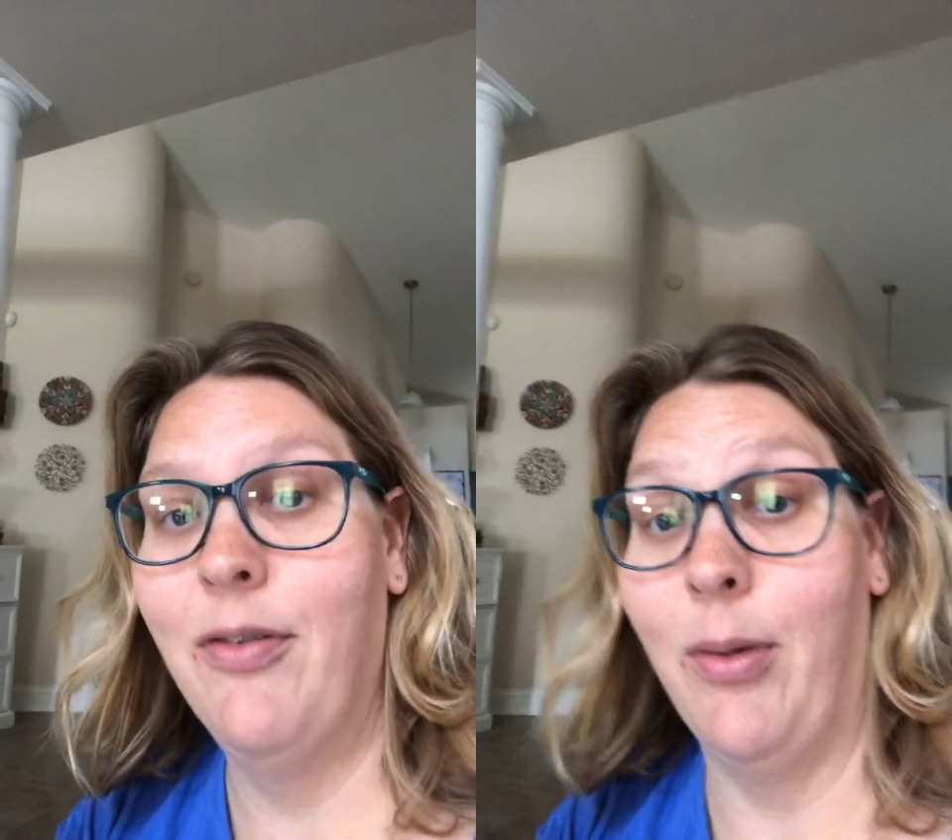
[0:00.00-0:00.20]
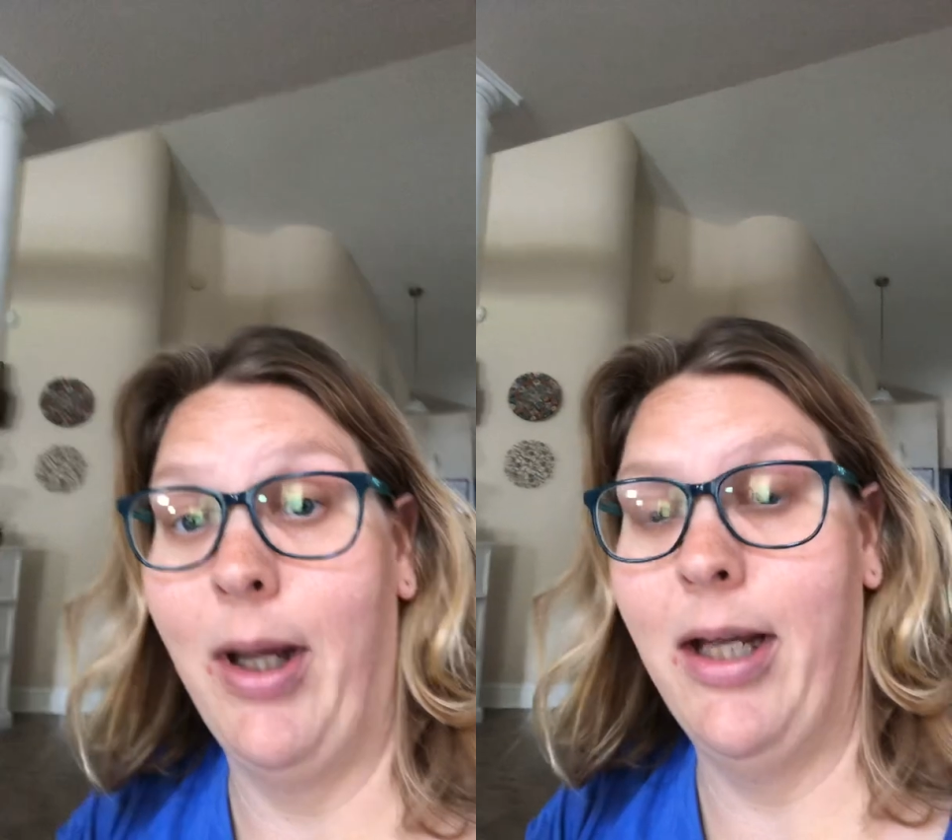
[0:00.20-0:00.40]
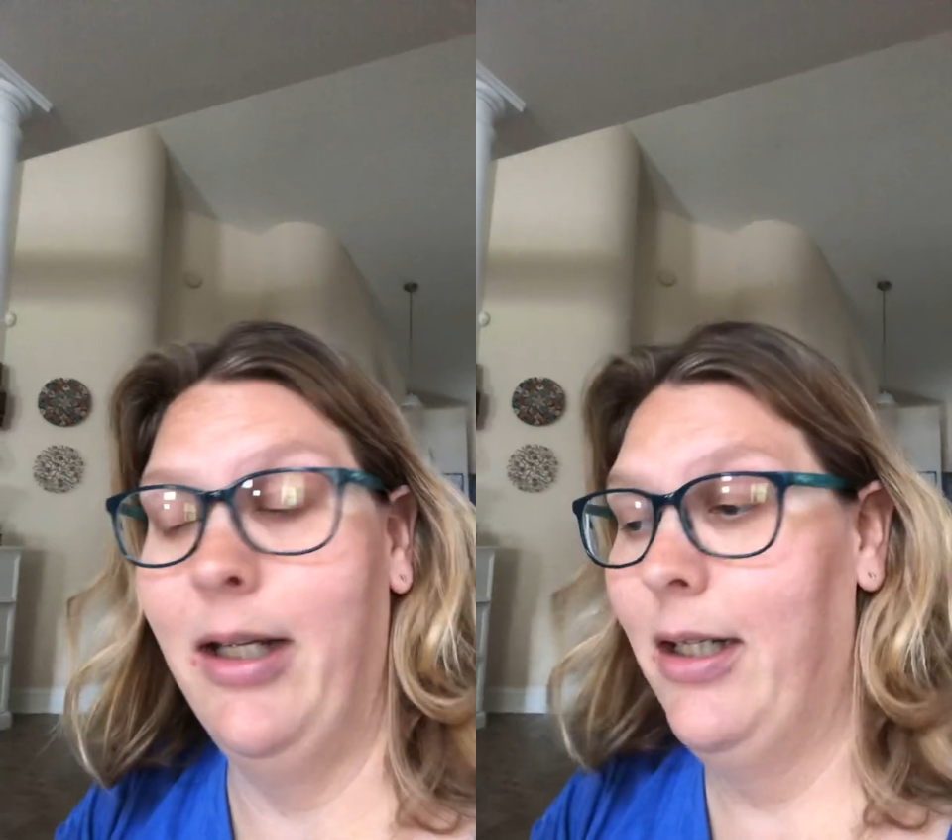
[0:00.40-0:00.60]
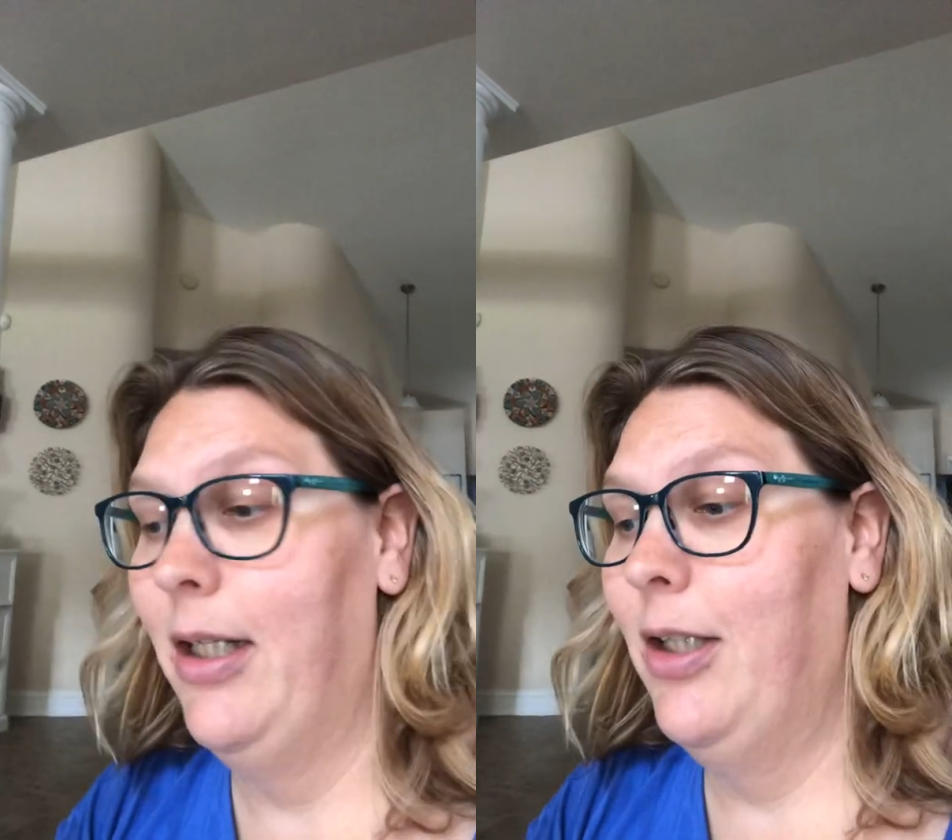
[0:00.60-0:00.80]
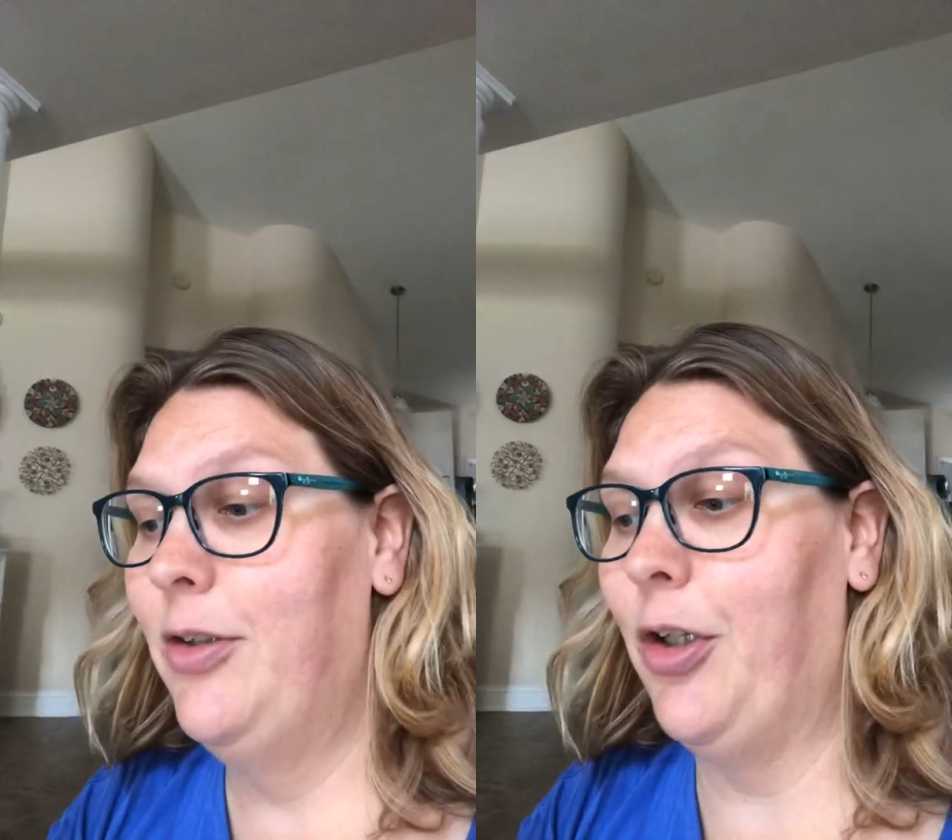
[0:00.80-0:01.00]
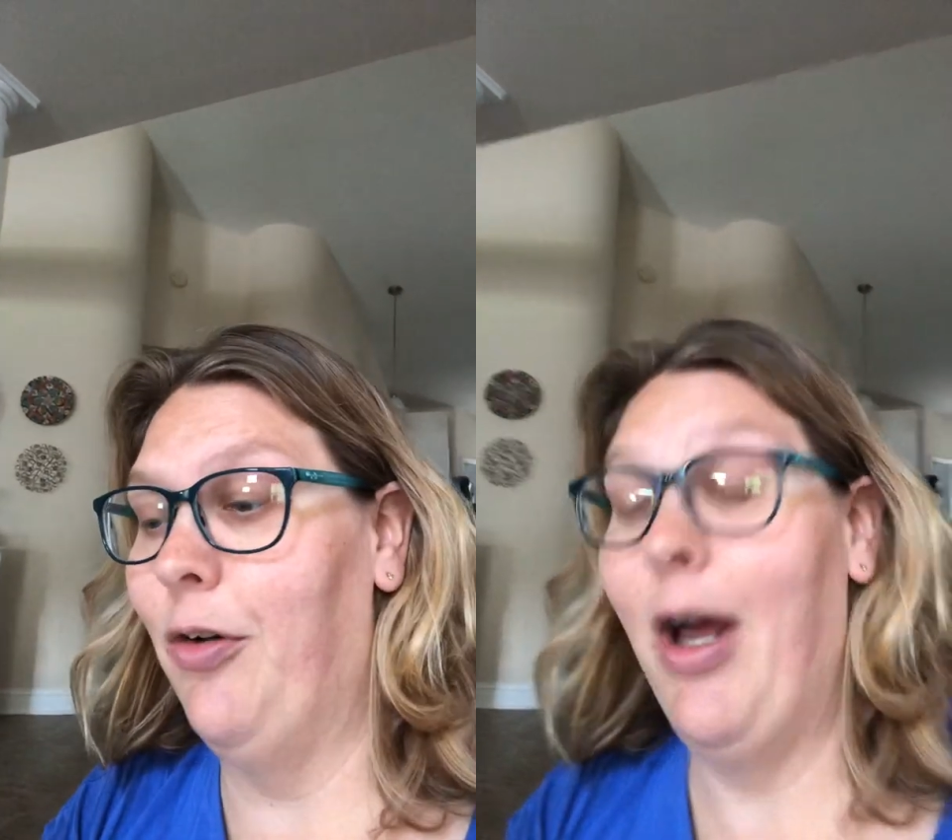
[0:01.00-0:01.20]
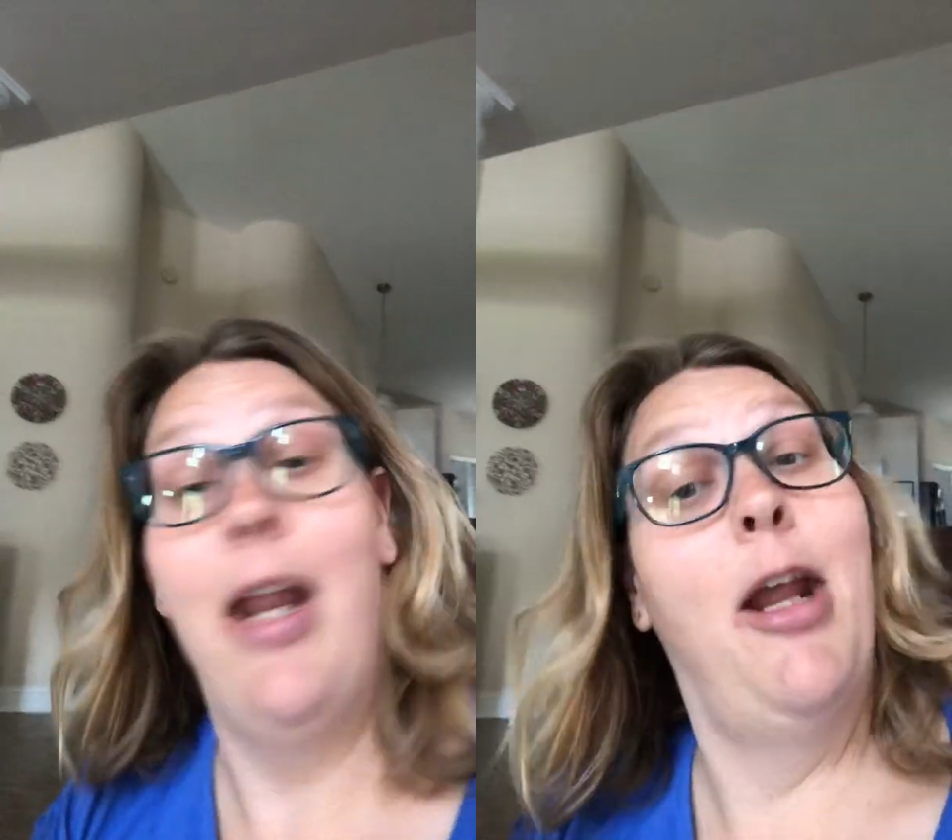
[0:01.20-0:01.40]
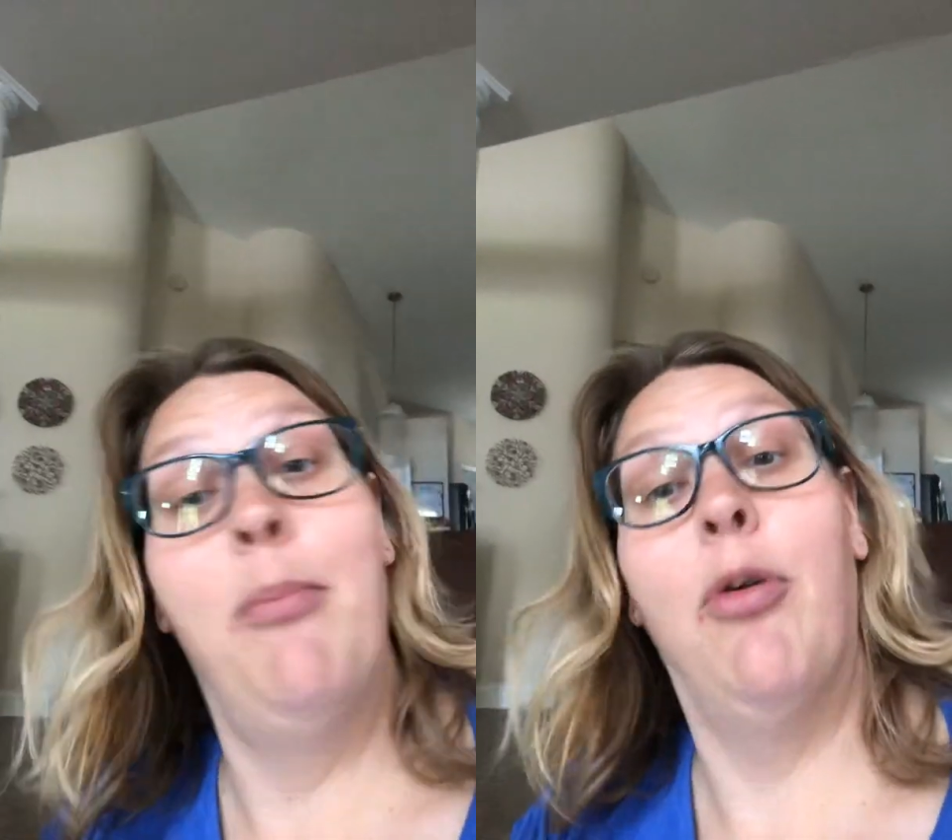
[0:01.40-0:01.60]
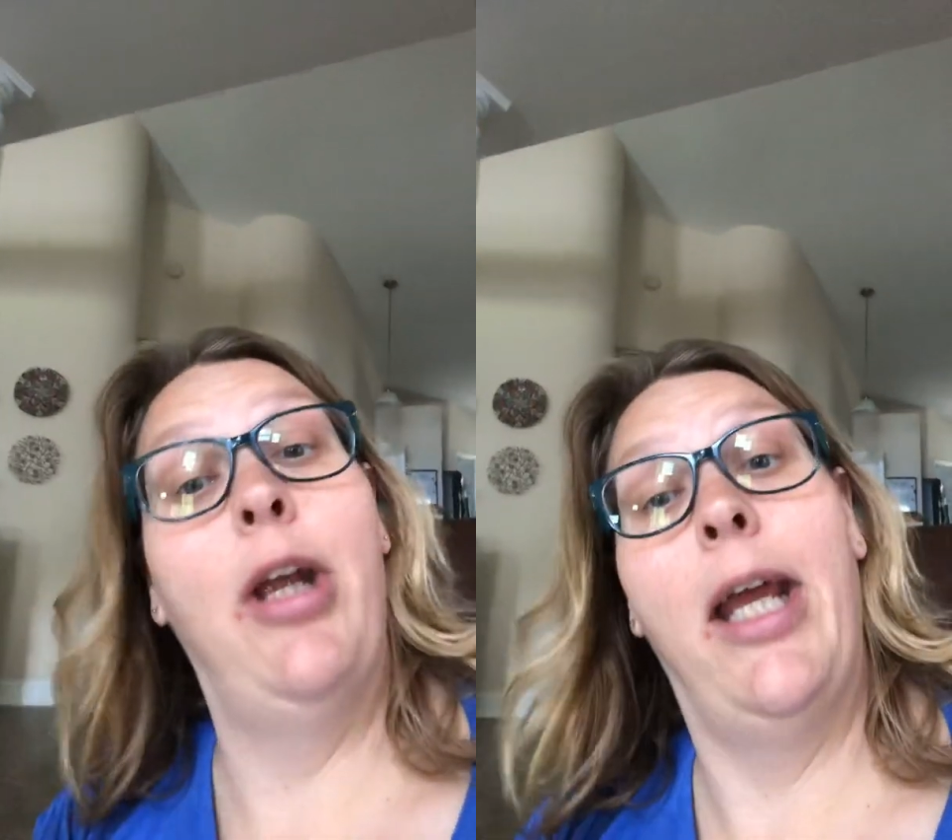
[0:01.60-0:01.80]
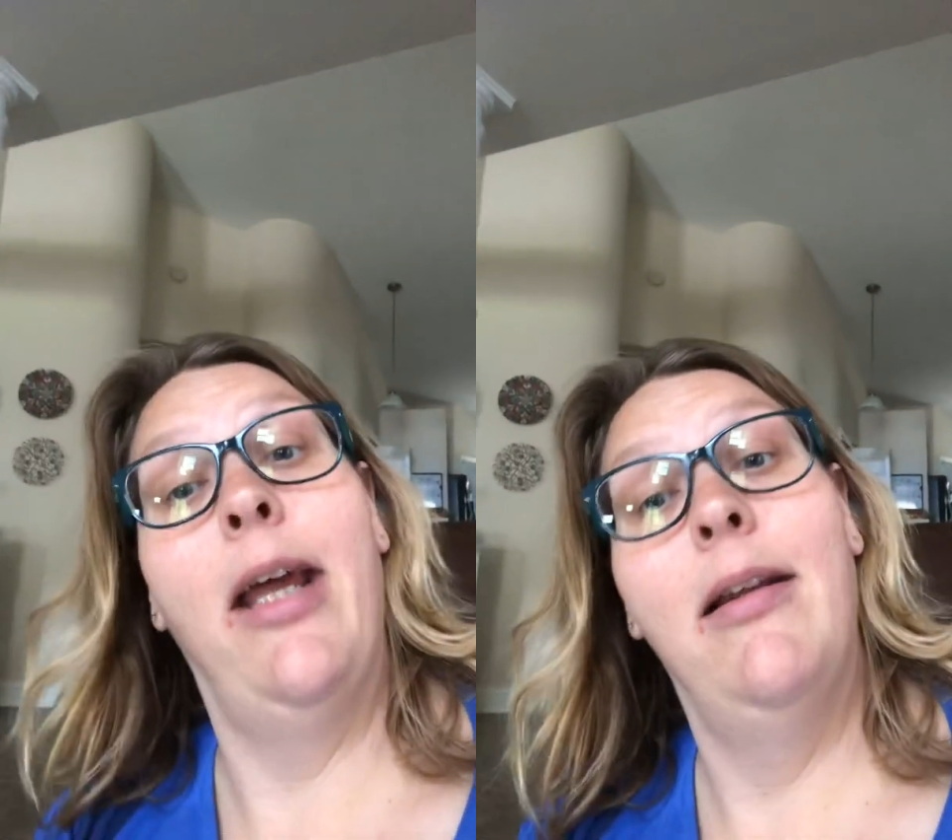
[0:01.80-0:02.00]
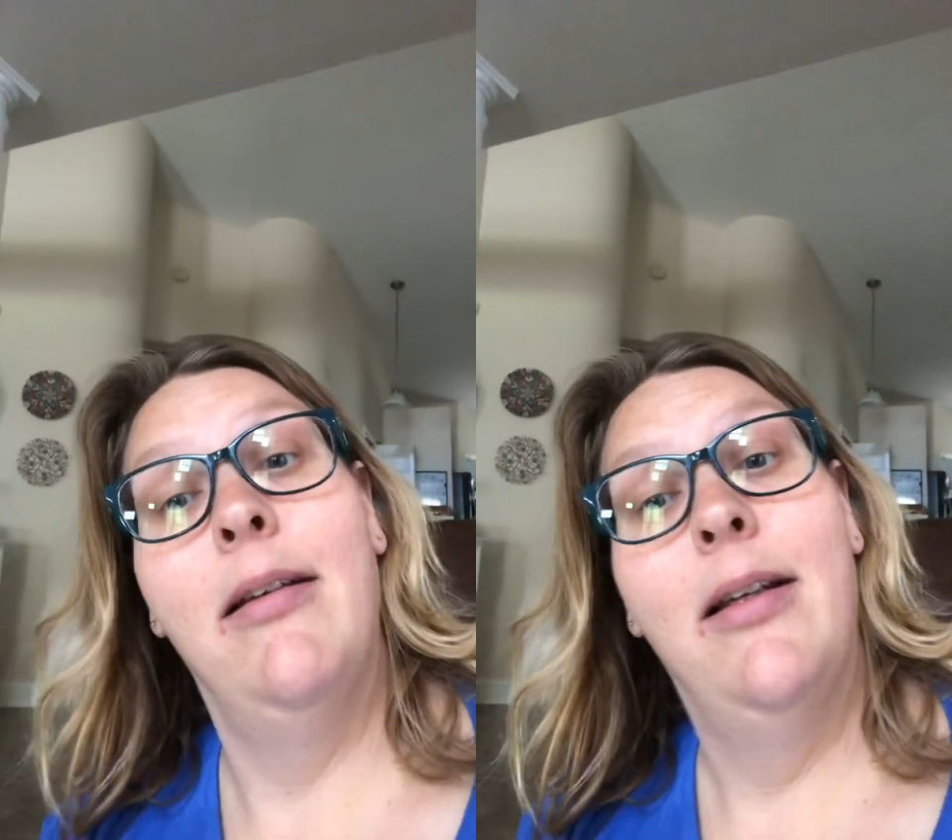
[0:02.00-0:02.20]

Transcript: okay? So you're not numbering it.